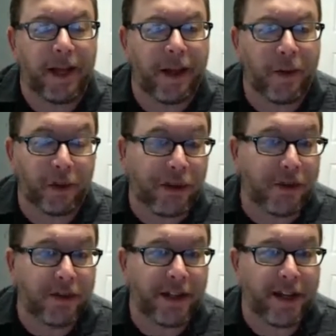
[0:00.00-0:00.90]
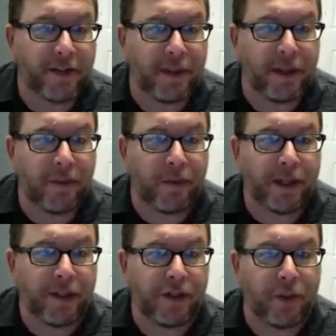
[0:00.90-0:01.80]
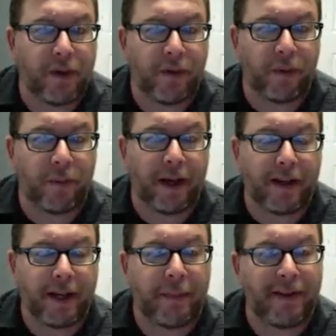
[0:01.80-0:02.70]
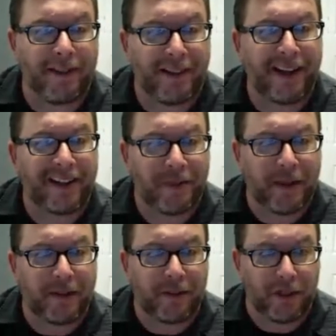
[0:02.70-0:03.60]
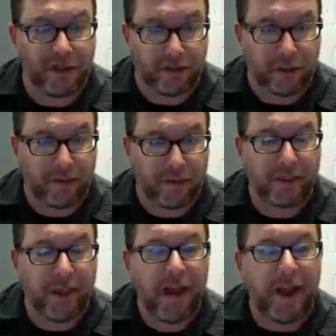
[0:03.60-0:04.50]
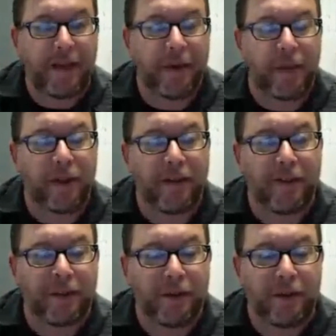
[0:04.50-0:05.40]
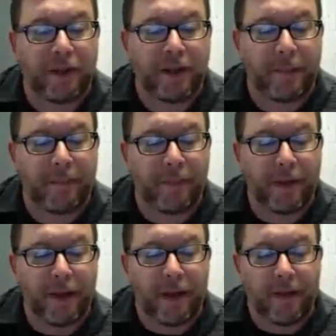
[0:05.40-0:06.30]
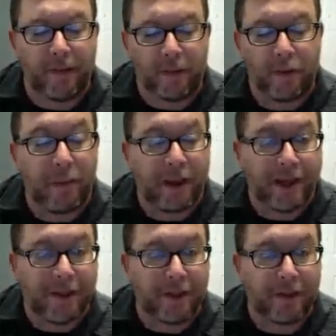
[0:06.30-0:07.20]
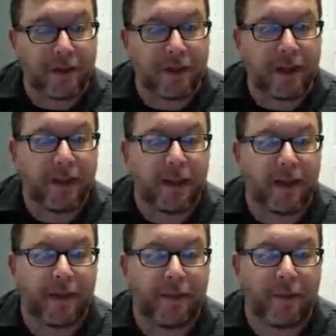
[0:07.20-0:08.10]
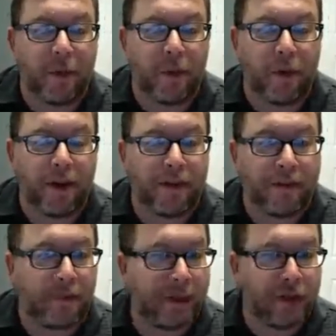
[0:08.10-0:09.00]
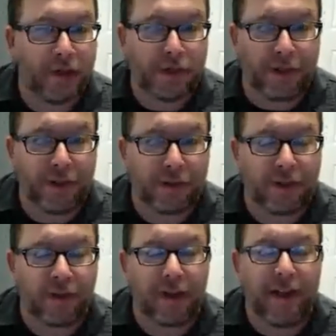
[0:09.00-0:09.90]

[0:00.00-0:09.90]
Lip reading: or you can just ask me and we'll get you on the Remind app. But it's a text messaging service that will give you reminders or special alerts,